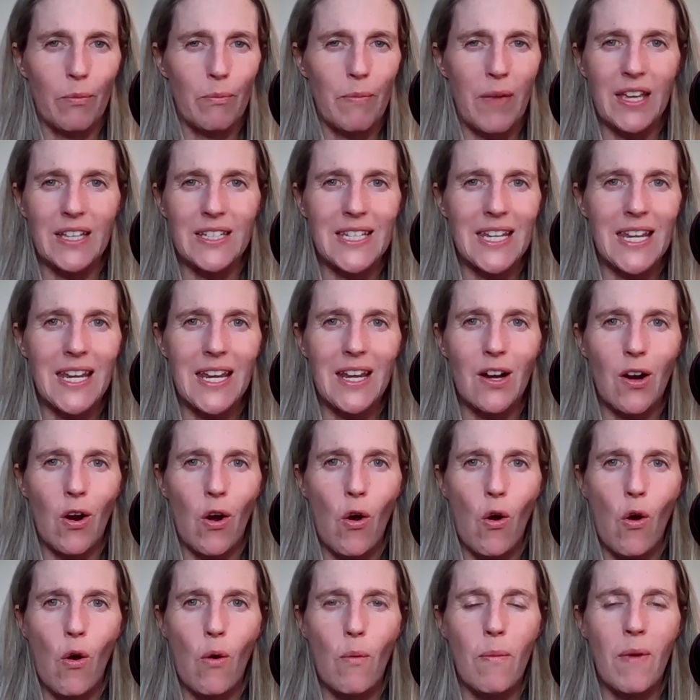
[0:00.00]
make a tea at
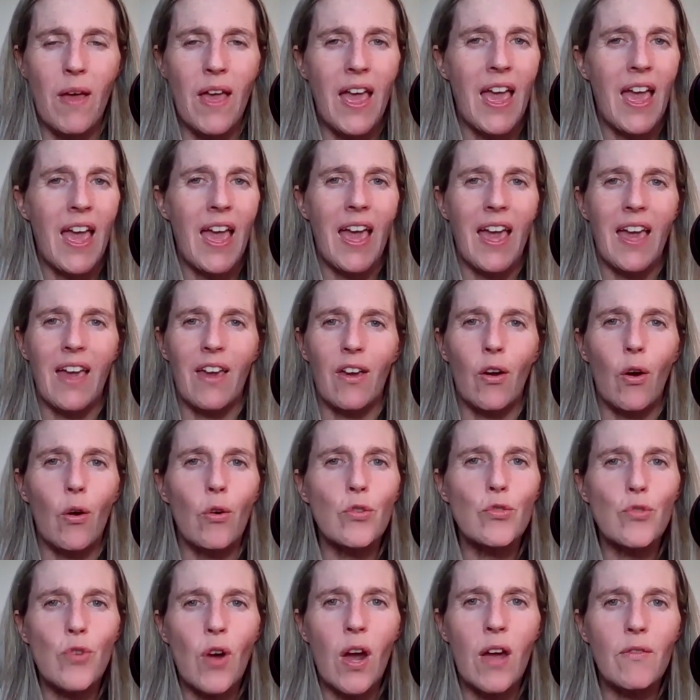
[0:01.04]
home and
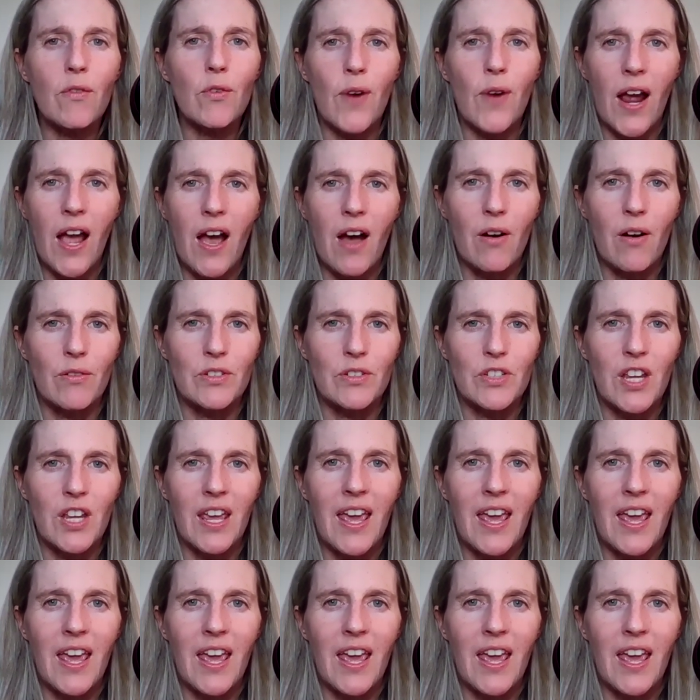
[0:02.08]
go drive around